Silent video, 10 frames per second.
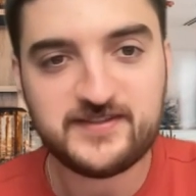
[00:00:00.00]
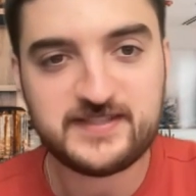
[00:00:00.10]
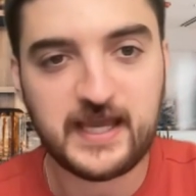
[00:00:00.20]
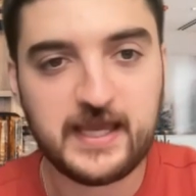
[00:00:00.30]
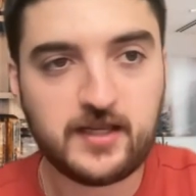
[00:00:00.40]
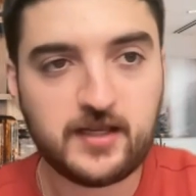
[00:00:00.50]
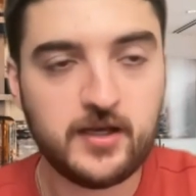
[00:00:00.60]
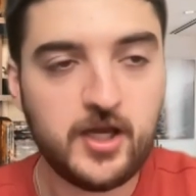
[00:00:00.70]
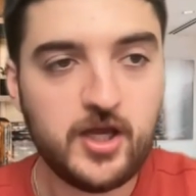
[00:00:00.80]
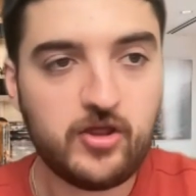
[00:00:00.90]
to take
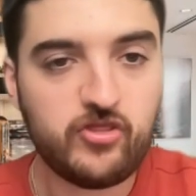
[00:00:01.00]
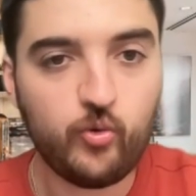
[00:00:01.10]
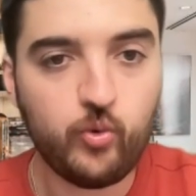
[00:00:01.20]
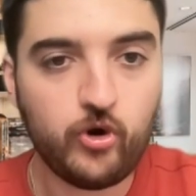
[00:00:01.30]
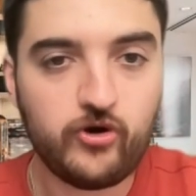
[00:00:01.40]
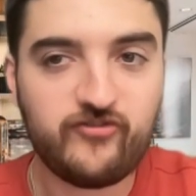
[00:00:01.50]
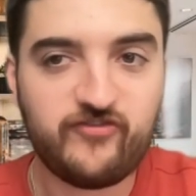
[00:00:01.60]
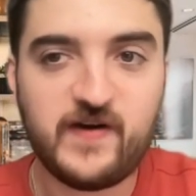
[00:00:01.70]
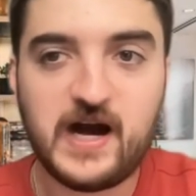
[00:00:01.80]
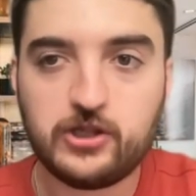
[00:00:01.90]
the word
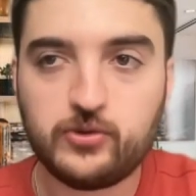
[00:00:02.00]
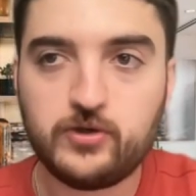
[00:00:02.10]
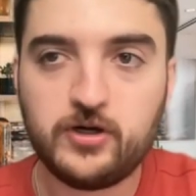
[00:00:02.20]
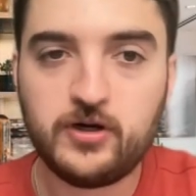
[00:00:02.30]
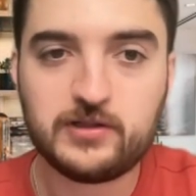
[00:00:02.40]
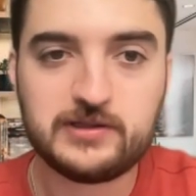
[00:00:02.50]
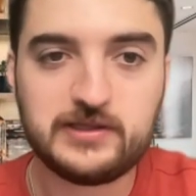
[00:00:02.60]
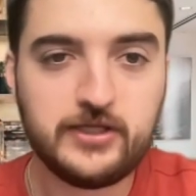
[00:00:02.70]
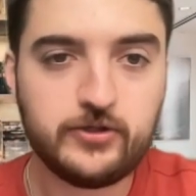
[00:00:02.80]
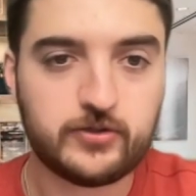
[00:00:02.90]
follower
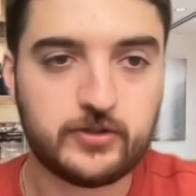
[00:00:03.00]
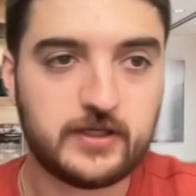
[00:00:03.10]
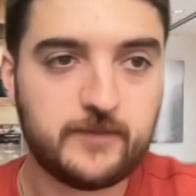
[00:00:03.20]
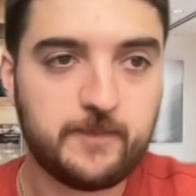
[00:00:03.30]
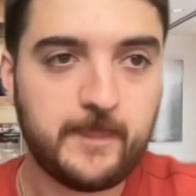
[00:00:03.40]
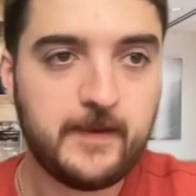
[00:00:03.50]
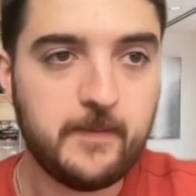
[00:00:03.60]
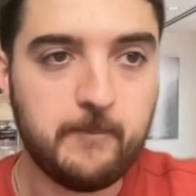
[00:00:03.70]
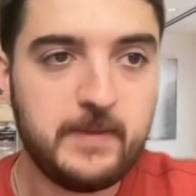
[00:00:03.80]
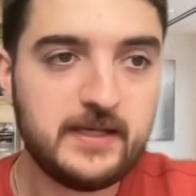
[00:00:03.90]
literally,
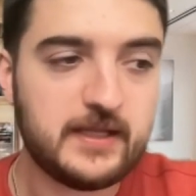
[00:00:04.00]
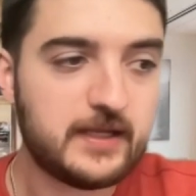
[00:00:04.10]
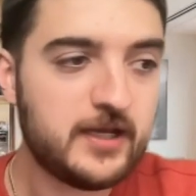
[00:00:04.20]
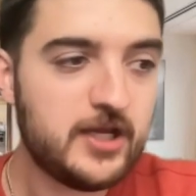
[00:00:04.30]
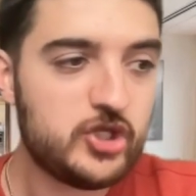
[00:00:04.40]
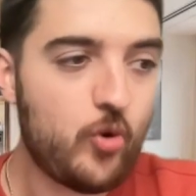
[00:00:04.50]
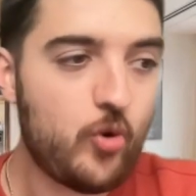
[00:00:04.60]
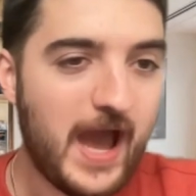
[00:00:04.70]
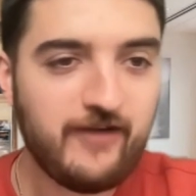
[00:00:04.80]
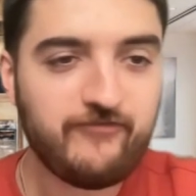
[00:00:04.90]
meaning you
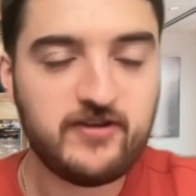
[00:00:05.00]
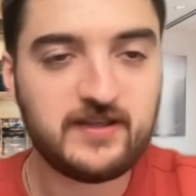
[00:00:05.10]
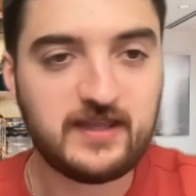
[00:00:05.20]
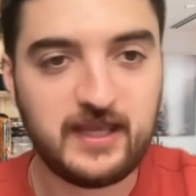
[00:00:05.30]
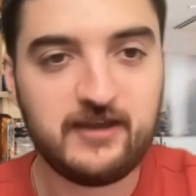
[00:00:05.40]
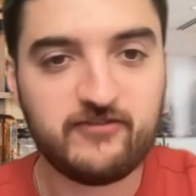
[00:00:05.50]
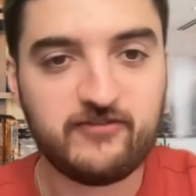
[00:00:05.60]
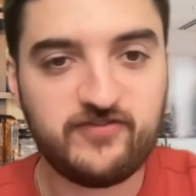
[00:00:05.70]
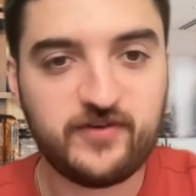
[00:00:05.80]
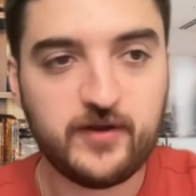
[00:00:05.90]
have to
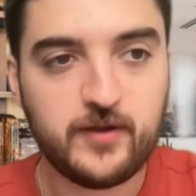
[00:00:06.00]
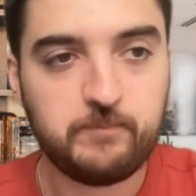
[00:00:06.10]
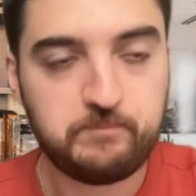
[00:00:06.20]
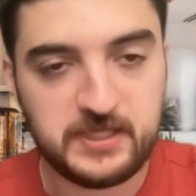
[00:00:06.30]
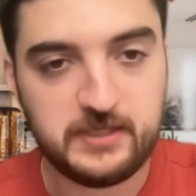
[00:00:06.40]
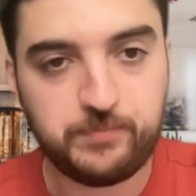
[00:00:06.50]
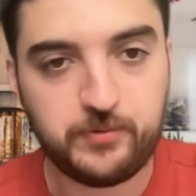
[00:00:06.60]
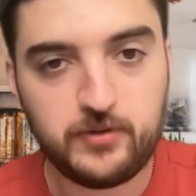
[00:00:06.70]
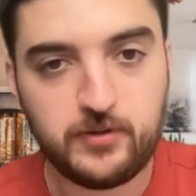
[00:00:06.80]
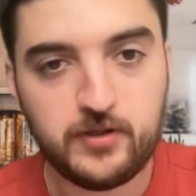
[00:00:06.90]
give
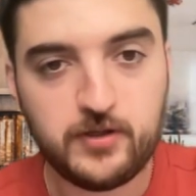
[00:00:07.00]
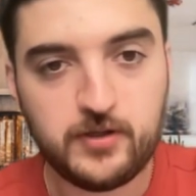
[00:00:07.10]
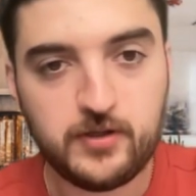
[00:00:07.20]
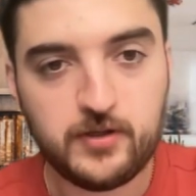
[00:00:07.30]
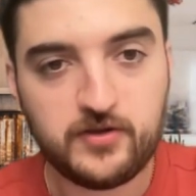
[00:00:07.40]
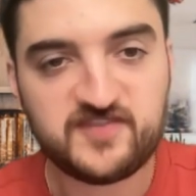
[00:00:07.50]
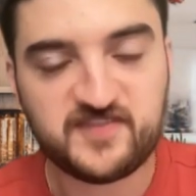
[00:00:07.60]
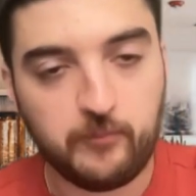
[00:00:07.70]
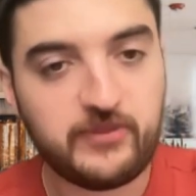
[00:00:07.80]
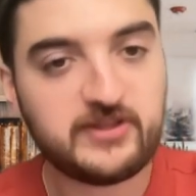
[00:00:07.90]
people
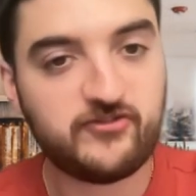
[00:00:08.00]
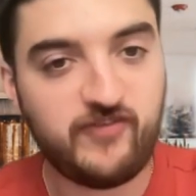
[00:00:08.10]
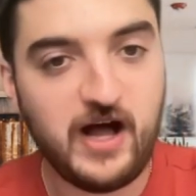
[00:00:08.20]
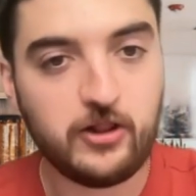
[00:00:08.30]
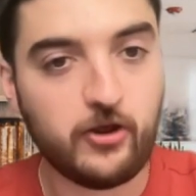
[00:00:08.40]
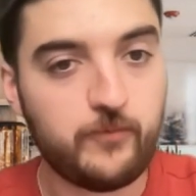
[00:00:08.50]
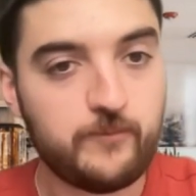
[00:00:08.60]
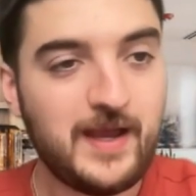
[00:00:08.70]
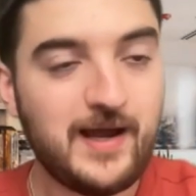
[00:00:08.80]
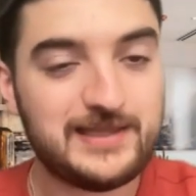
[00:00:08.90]
something to
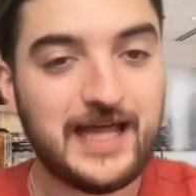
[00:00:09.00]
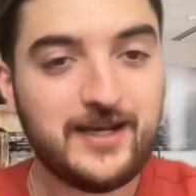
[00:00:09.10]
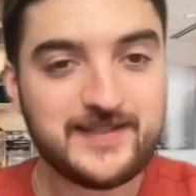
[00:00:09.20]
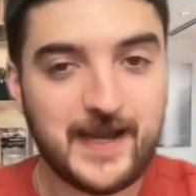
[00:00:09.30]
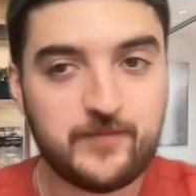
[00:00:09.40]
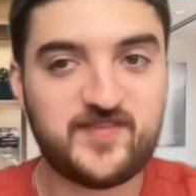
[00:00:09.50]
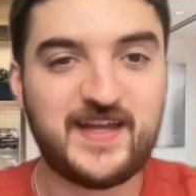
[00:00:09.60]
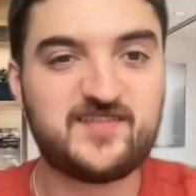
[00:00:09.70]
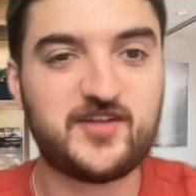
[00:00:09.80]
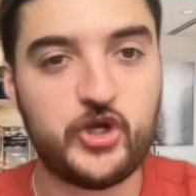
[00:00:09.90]
follow. A lot of times
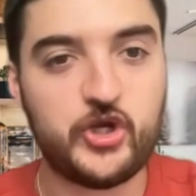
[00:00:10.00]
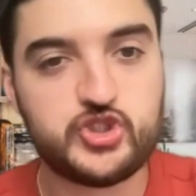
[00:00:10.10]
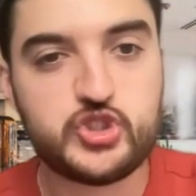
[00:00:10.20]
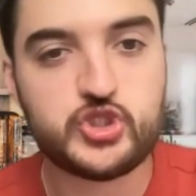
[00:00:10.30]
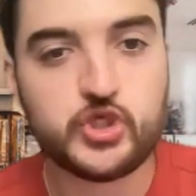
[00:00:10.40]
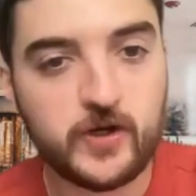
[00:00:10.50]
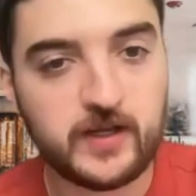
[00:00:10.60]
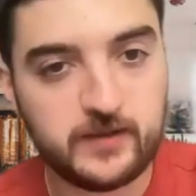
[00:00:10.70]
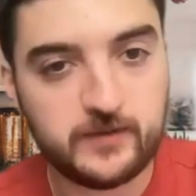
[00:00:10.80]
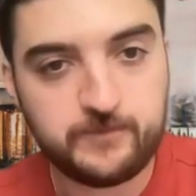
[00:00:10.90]
that's a journey.